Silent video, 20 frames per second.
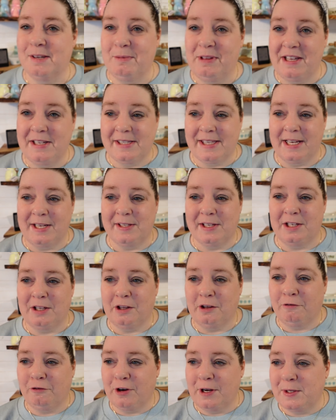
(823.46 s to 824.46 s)
some of these things into
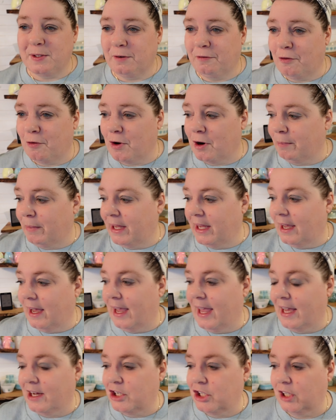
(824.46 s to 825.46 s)
the freezer for me.
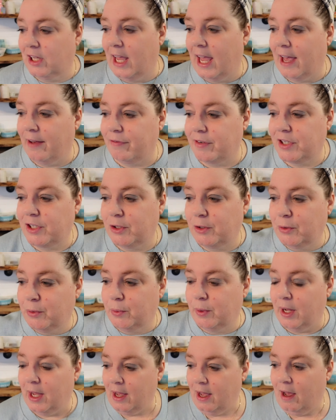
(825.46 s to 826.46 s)
I actually have to,
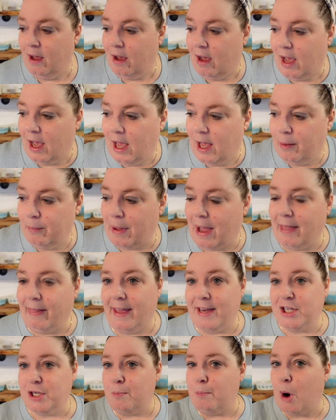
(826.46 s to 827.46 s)
um, I
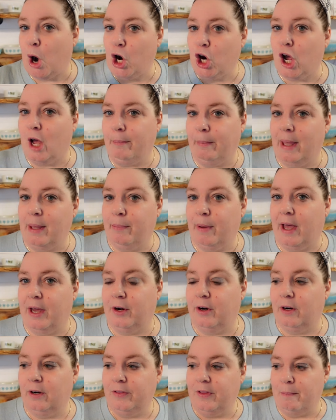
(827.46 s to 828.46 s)
like to mark on my
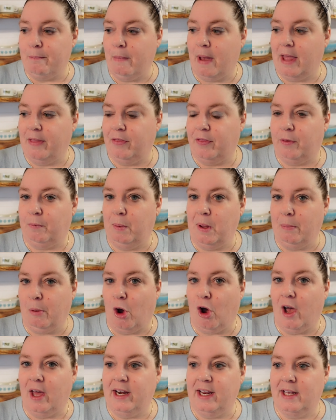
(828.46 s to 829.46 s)
butter the month we
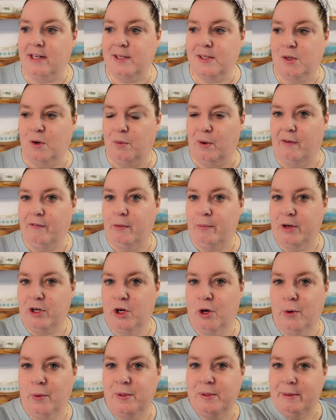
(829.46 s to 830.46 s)
bought it so everyone
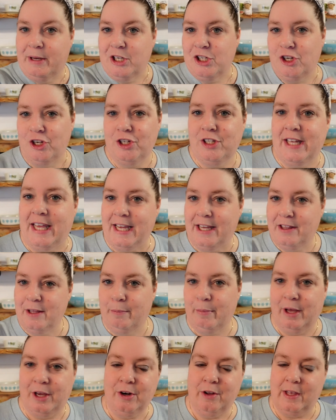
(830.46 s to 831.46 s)
knows. Make sure you're taking the
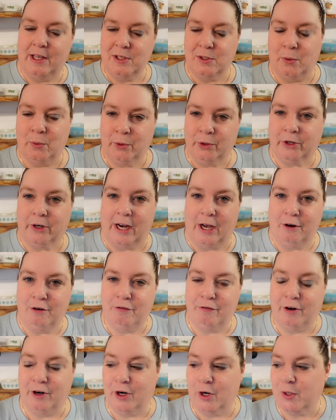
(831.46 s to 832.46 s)
butter that's older out
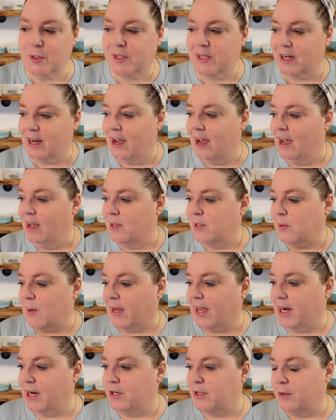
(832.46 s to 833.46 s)
first. So I
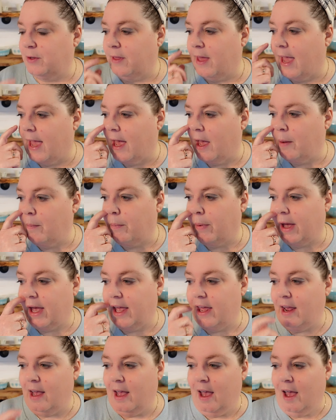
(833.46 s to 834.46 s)
gotta do that,
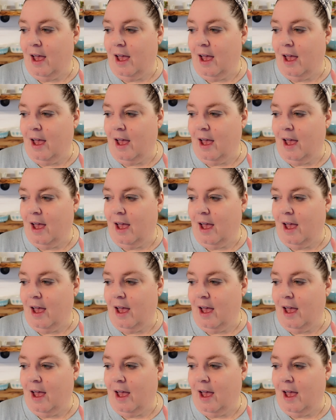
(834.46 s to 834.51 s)
but